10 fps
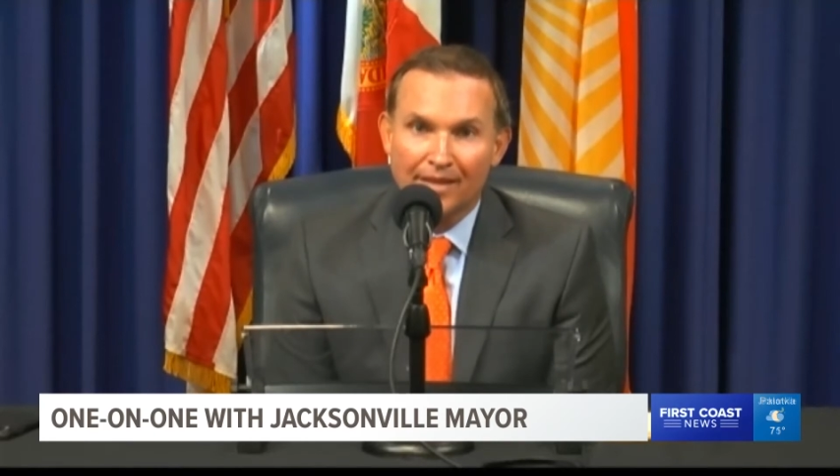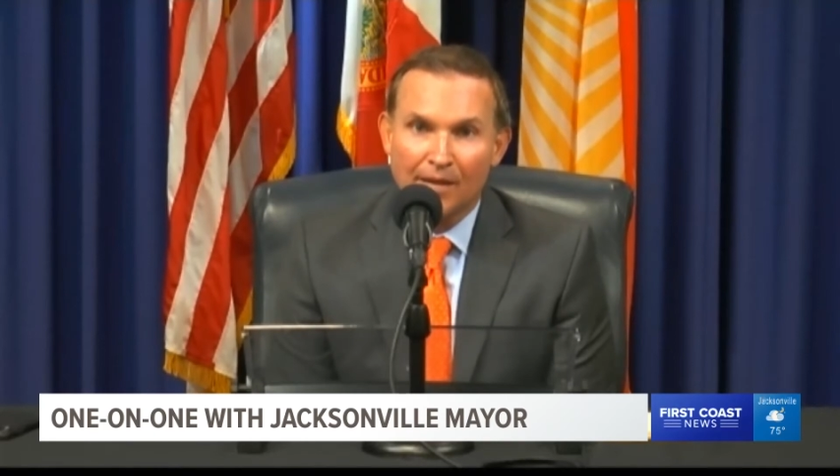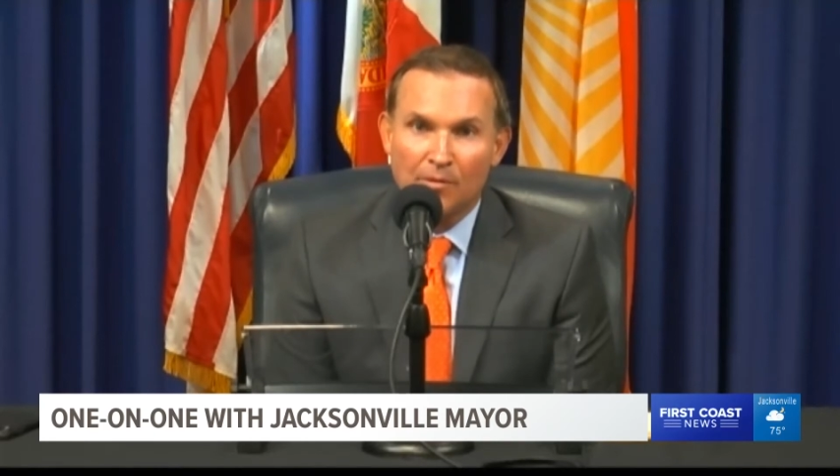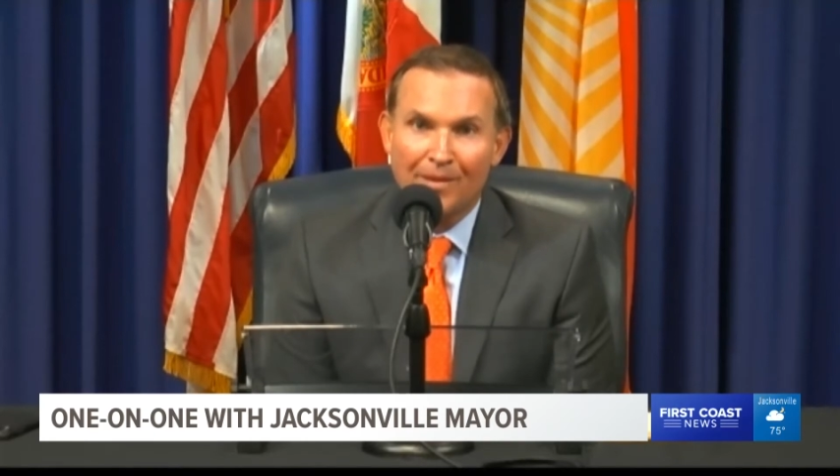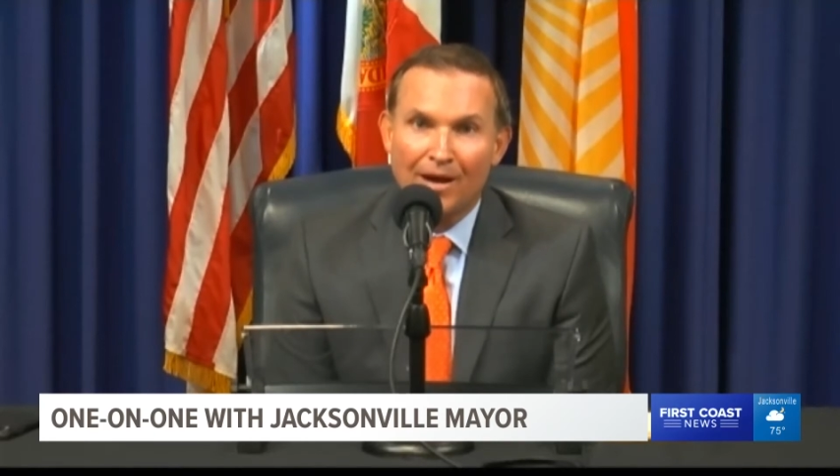
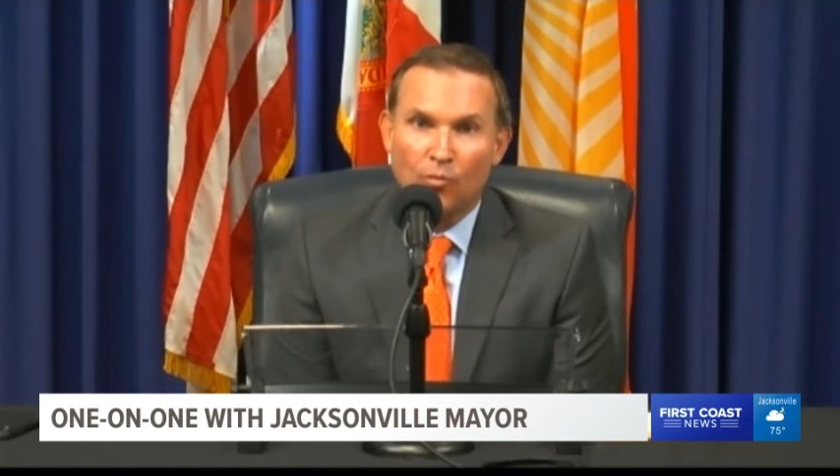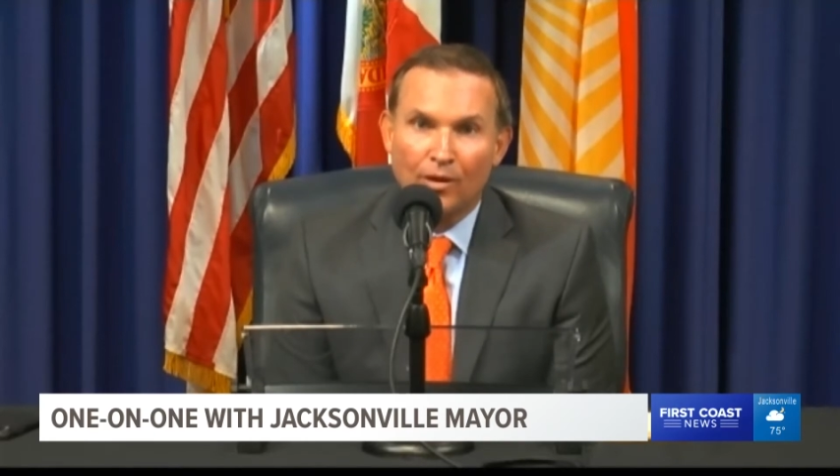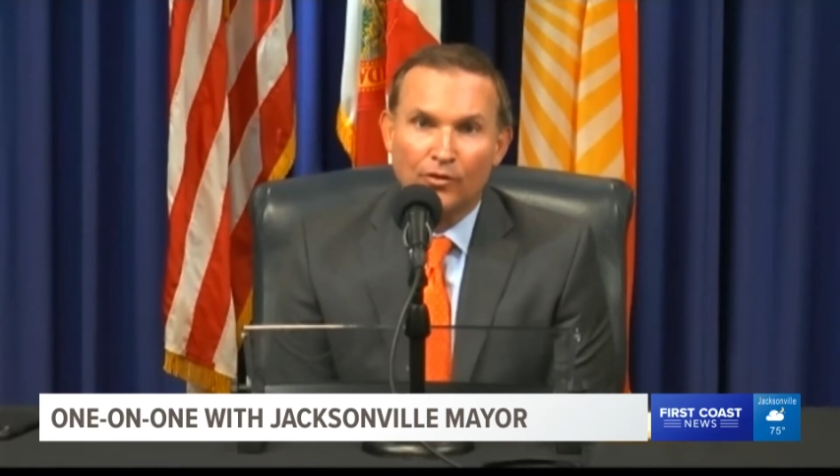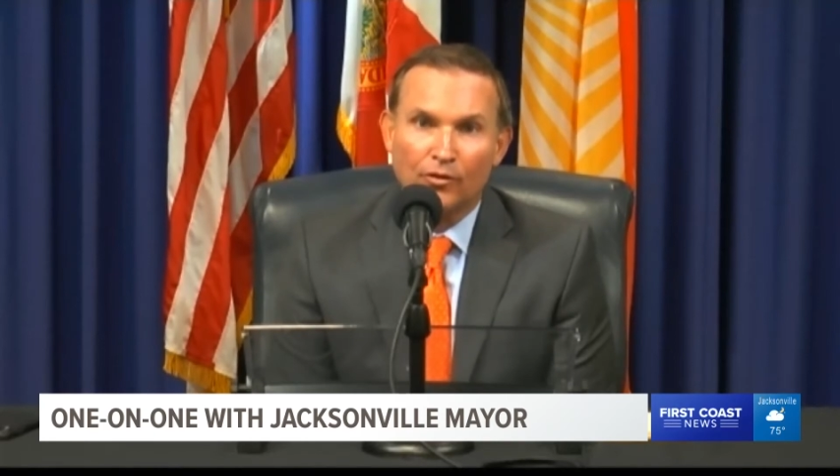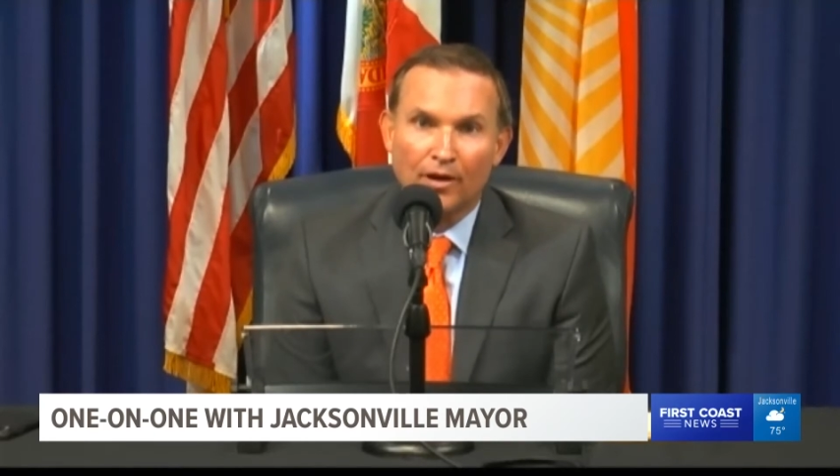them about
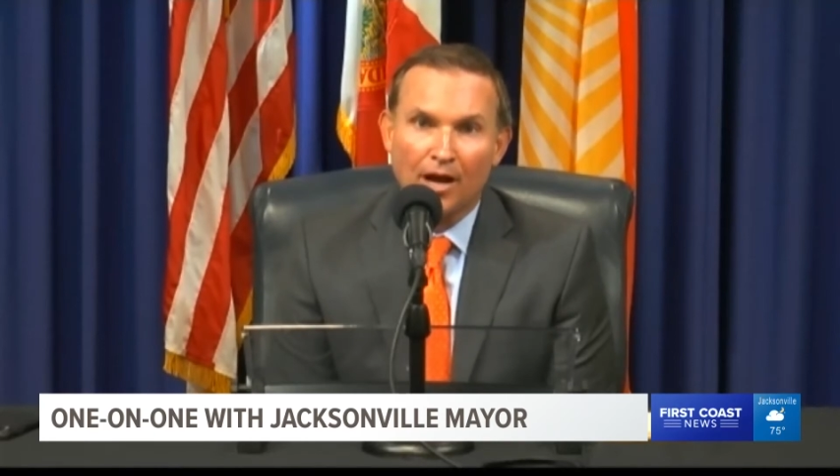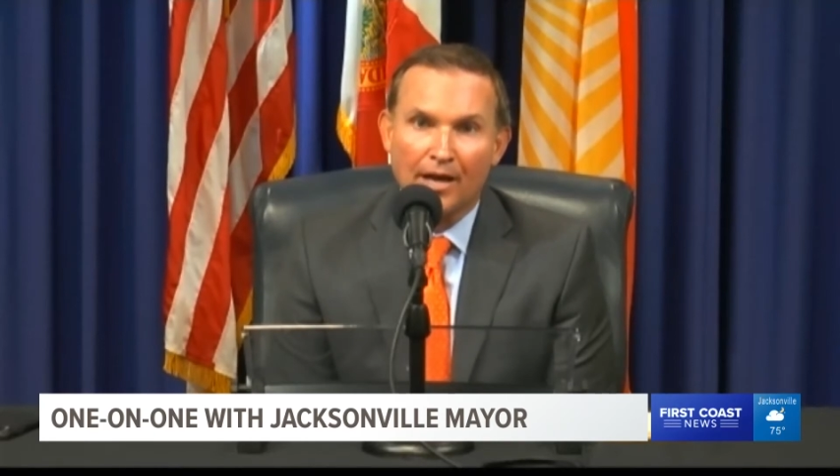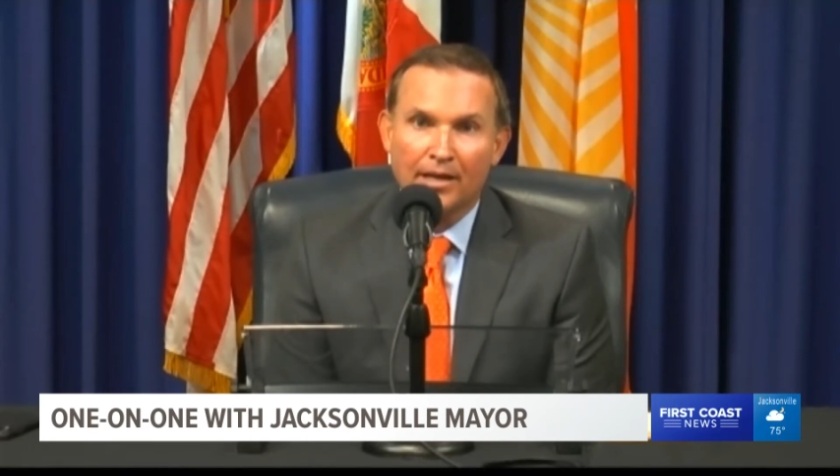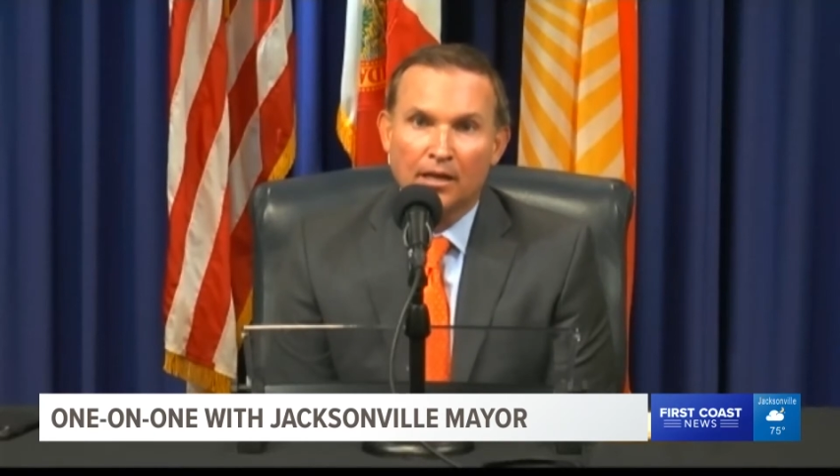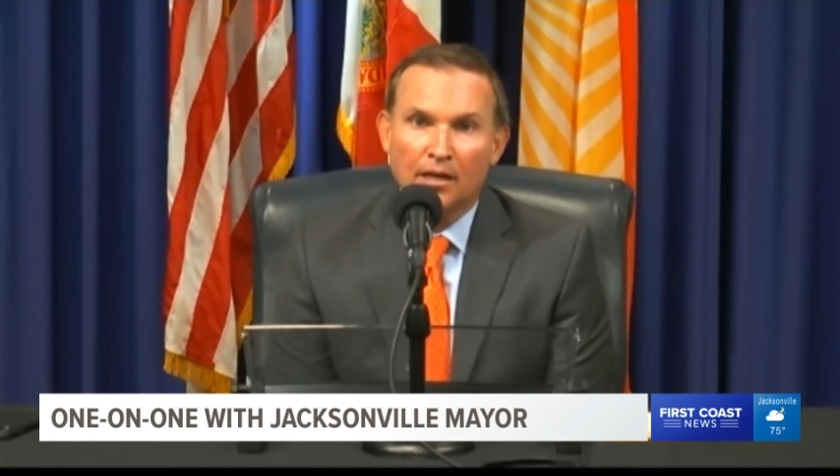whether or not